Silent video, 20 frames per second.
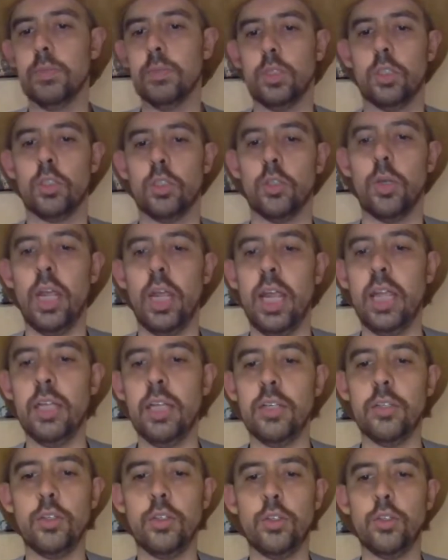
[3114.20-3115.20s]
So 8
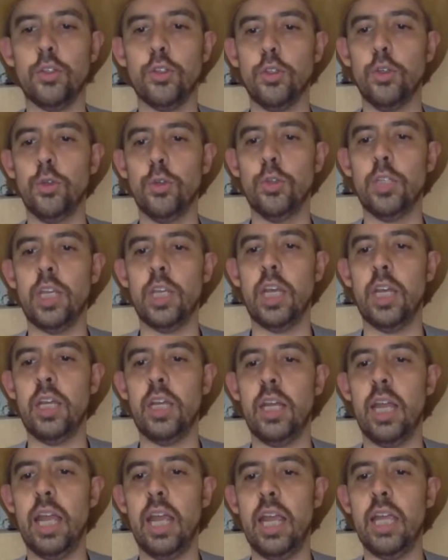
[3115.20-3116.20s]
to 10
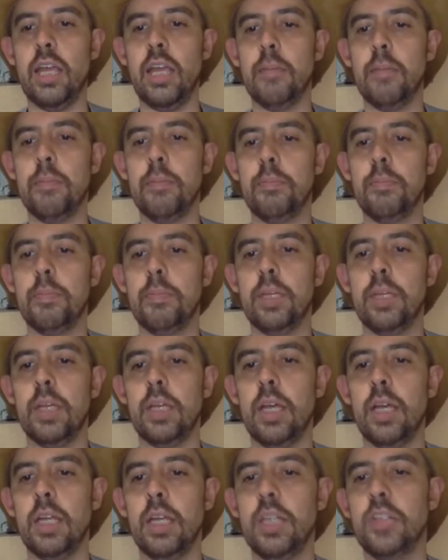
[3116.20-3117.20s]
a.m.
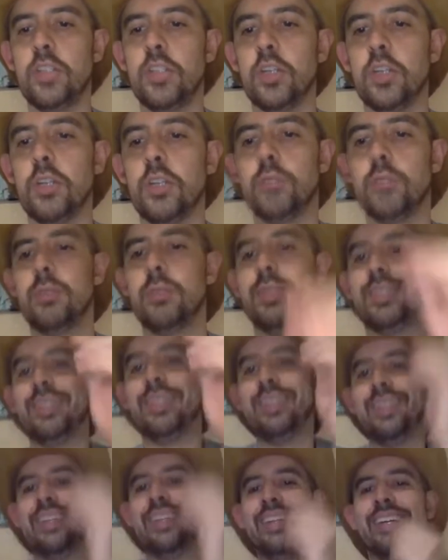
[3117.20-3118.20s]
Eastern,
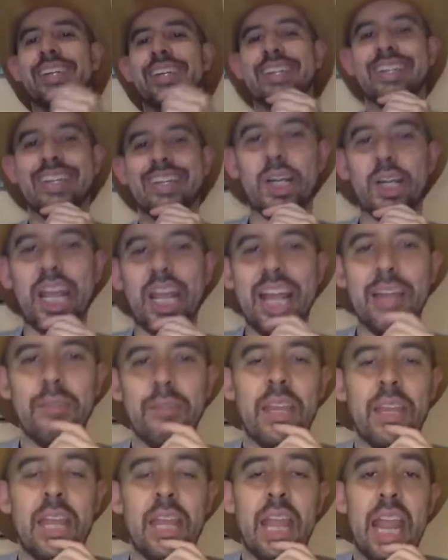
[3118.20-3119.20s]
okay?
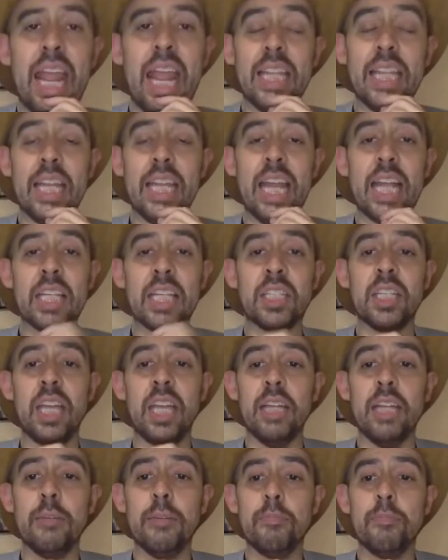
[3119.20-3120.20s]
And the next
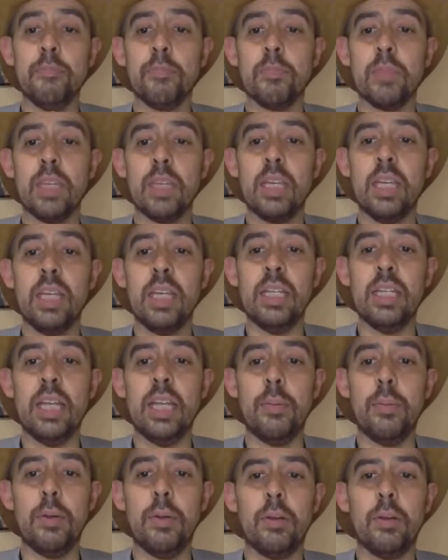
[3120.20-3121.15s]
thing, I